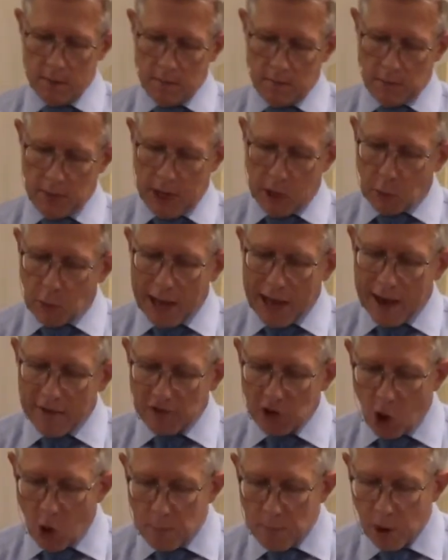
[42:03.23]
And we have
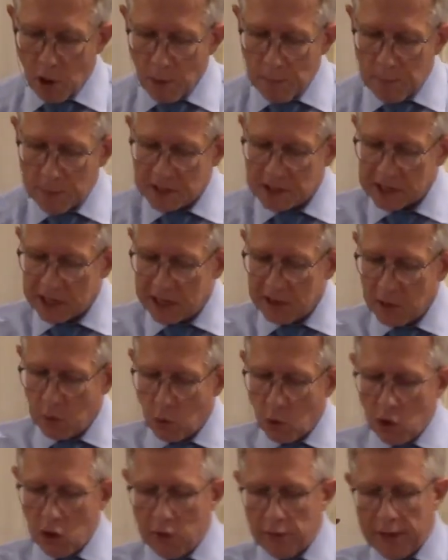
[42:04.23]
no purpose in the
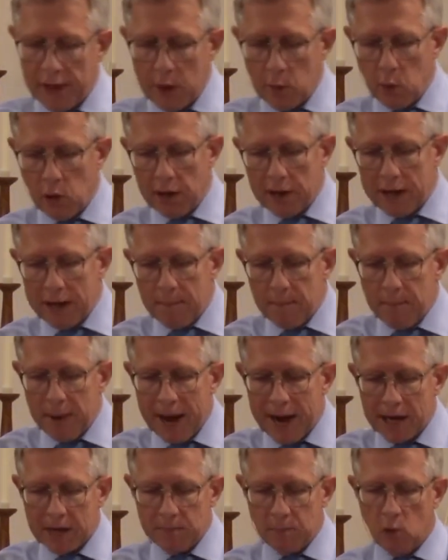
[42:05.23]
world that will
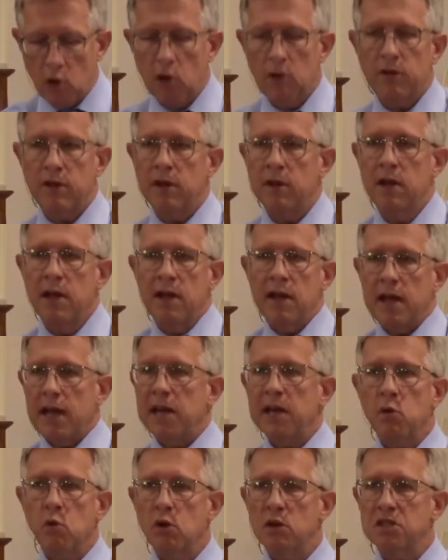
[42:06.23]
impact more than
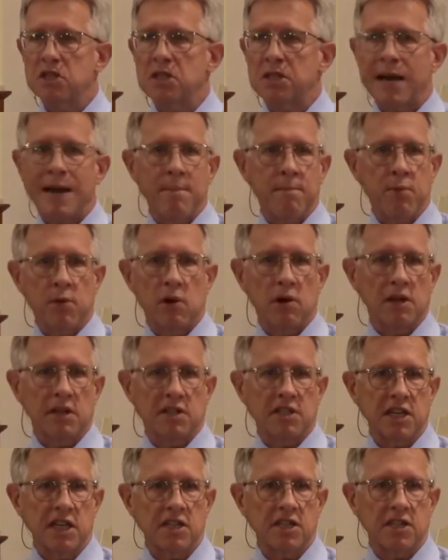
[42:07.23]
anyone's temporal
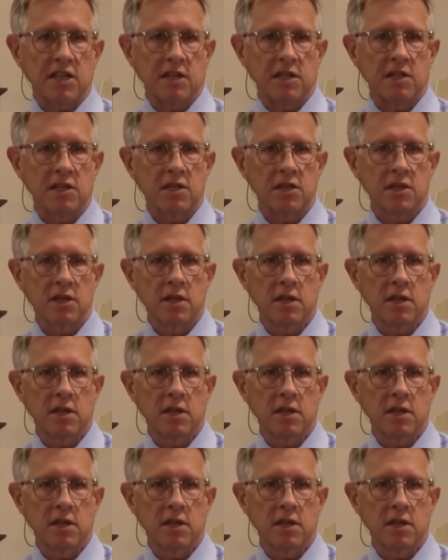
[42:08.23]
existence.